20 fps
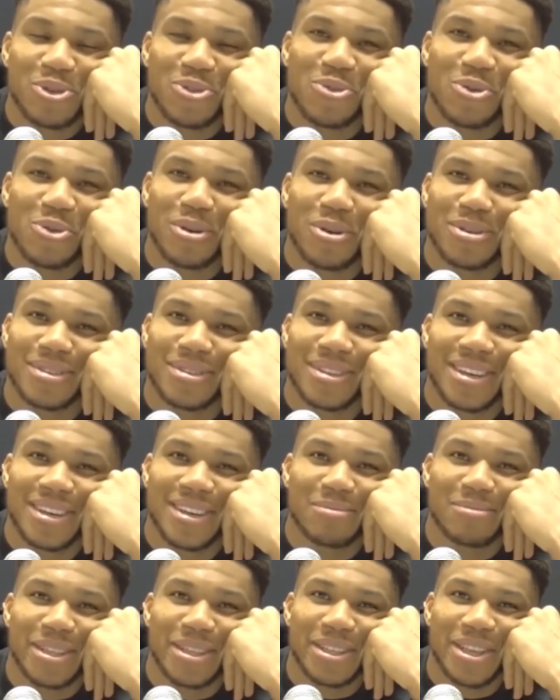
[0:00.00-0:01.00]
has a bright
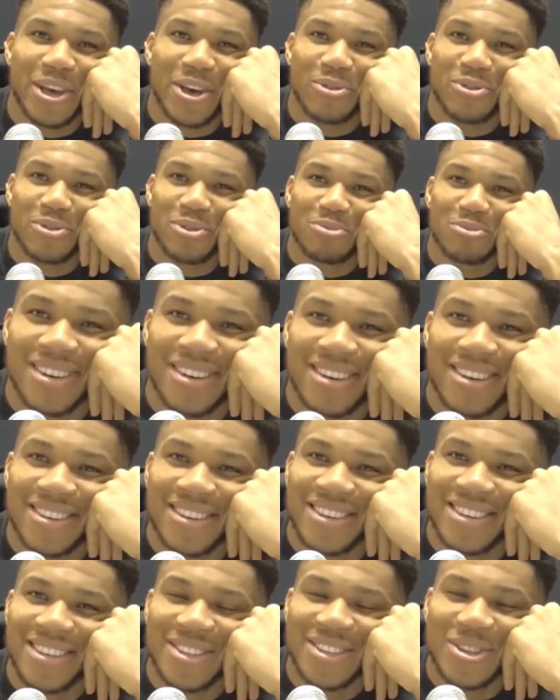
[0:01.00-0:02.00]
future to witness.
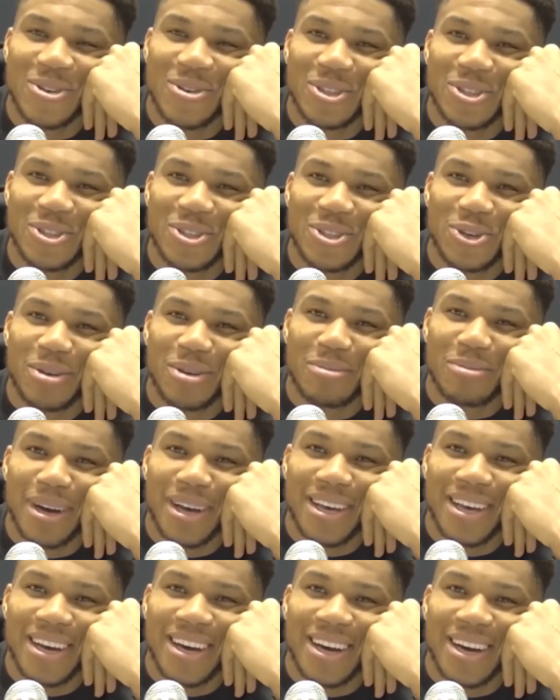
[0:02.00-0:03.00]
In addition,
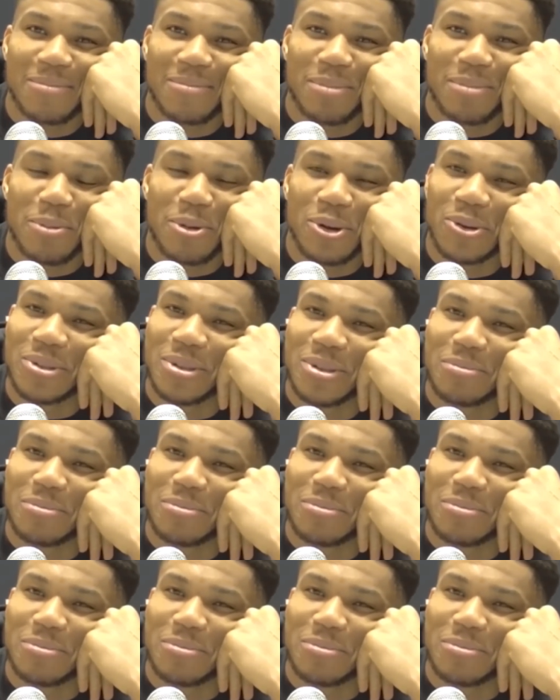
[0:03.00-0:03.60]
Disney has secured the